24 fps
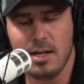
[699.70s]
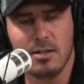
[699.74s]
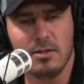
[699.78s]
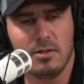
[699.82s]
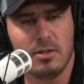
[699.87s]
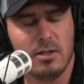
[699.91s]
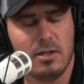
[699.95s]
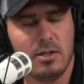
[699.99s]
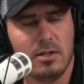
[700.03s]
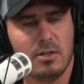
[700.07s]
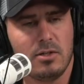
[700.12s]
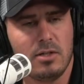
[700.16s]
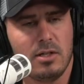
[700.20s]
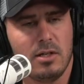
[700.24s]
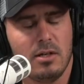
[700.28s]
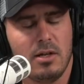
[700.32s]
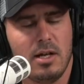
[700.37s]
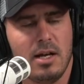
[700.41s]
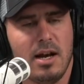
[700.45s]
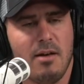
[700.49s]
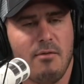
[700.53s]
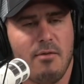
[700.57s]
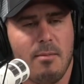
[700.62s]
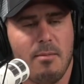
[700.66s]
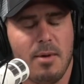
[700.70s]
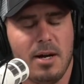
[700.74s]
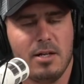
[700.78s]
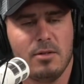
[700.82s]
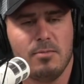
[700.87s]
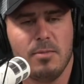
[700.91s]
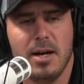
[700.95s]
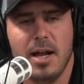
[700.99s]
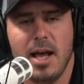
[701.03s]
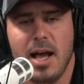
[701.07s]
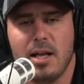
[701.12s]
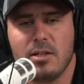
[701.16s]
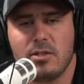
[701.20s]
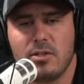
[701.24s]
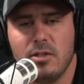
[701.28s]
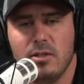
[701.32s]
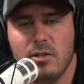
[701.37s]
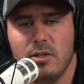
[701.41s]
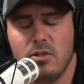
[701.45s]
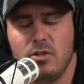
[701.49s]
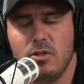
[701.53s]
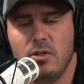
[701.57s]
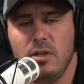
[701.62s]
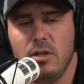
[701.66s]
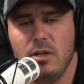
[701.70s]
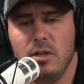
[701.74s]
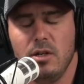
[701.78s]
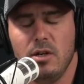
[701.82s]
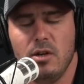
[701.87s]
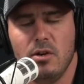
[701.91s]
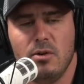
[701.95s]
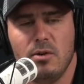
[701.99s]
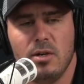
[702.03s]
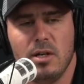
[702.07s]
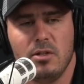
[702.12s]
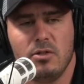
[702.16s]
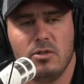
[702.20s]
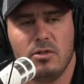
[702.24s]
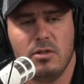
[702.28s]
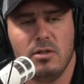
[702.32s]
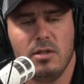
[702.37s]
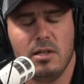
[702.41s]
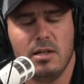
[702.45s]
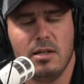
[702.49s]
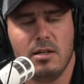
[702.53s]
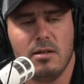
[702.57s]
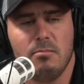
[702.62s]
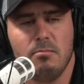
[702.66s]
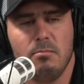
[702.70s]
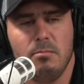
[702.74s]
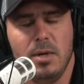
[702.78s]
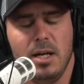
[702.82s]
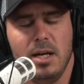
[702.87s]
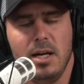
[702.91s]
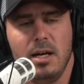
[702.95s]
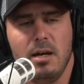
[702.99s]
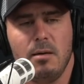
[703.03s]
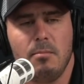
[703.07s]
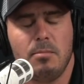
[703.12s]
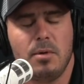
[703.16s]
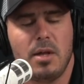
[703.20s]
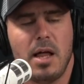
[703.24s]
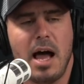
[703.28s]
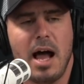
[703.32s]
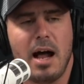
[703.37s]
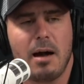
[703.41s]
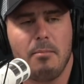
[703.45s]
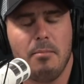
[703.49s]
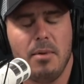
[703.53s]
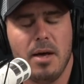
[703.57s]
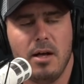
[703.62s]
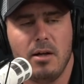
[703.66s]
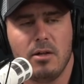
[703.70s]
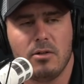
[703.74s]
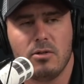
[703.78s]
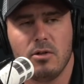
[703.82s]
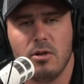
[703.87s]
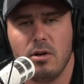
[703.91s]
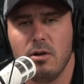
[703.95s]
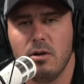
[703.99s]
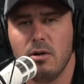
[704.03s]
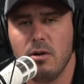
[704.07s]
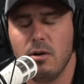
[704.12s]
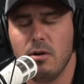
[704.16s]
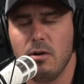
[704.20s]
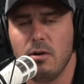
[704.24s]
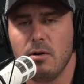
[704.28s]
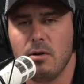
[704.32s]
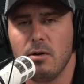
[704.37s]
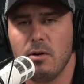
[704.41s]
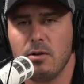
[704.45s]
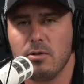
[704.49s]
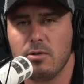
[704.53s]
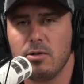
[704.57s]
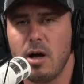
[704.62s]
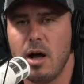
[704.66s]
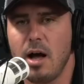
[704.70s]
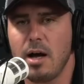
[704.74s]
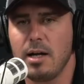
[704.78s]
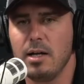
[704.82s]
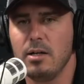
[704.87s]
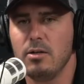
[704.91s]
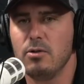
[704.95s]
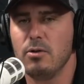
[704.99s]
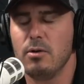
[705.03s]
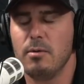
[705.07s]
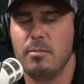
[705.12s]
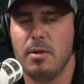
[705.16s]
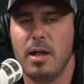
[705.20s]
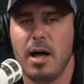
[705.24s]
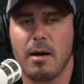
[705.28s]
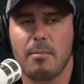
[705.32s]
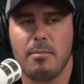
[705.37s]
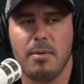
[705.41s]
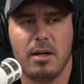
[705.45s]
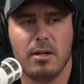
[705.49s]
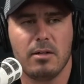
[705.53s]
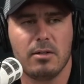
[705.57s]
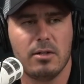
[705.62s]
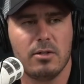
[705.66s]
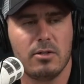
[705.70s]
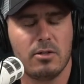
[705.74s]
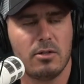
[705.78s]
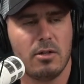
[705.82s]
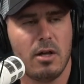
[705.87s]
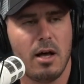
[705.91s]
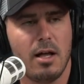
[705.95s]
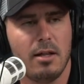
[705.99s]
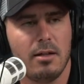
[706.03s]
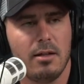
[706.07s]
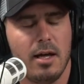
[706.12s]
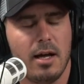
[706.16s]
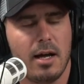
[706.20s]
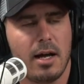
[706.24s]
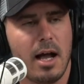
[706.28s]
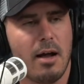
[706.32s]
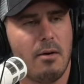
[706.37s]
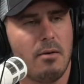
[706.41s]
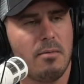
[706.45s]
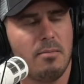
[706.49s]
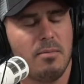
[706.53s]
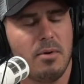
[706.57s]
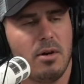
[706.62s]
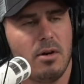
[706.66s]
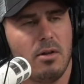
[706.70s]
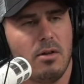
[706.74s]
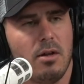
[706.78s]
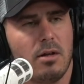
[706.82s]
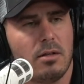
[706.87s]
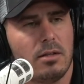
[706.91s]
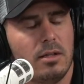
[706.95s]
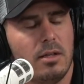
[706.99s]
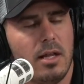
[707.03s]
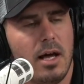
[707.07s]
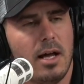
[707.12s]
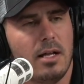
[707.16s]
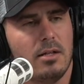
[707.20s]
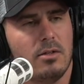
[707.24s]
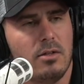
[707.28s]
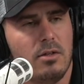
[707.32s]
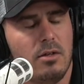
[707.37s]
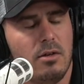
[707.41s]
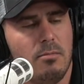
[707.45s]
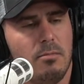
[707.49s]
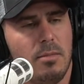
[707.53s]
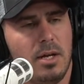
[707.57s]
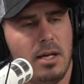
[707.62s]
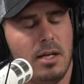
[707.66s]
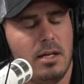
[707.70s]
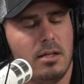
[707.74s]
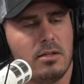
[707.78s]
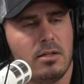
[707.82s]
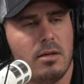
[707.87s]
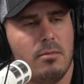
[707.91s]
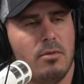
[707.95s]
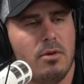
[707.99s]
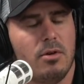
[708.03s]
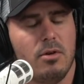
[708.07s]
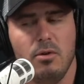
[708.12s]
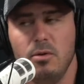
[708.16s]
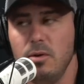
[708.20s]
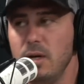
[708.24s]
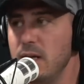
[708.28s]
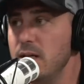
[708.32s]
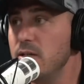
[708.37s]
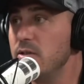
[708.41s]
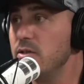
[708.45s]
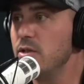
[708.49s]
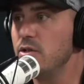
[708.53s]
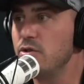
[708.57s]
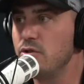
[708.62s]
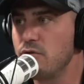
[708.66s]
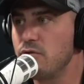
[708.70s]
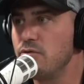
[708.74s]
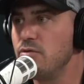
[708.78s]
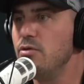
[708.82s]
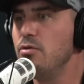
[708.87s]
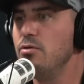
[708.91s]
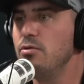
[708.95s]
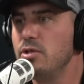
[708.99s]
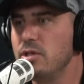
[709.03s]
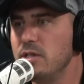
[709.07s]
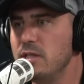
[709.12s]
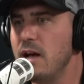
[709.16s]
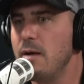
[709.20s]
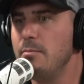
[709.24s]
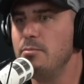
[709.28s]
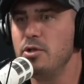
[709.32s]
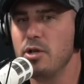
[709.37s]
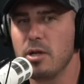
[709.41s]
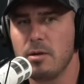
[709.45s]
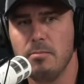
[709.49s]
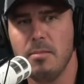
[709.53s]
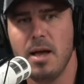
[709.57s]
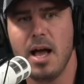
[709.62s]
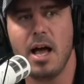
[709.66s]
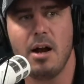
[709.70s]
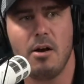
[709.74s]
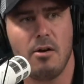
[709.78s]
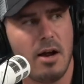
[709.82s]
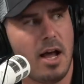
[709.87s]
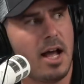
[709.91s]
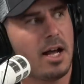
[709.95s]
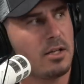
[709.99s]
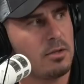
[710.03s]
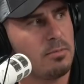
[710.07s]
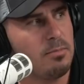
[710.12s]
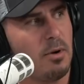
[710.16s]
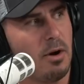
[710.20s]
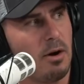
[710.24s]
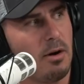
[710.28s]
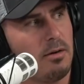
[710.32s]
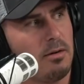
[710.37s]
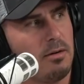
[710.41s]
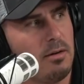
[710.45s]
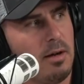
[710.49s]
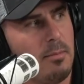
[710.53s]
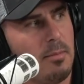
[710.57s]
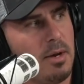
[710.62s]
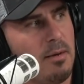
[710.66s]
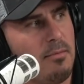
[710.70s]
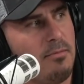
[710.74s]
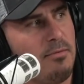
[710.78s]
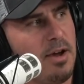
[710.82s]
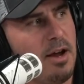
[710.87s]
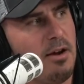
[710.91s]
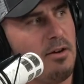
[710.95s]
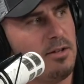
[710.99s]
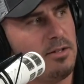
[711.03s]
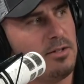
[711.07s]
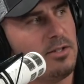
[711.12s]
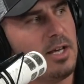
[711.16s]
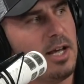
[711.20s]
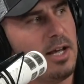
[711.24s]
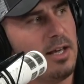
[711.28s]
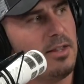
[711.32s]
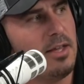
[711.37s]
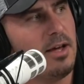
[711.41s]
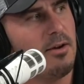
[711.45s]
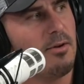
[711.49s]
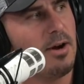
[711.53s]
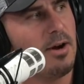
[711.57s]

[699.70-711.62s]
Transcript: get into this, and everybody's been asking this. Meeting a black belt or talking to a black belt is a lot like, I would put it along the lines of you meeting someone who is a true subject matter expert. I mean, I'm fair in saying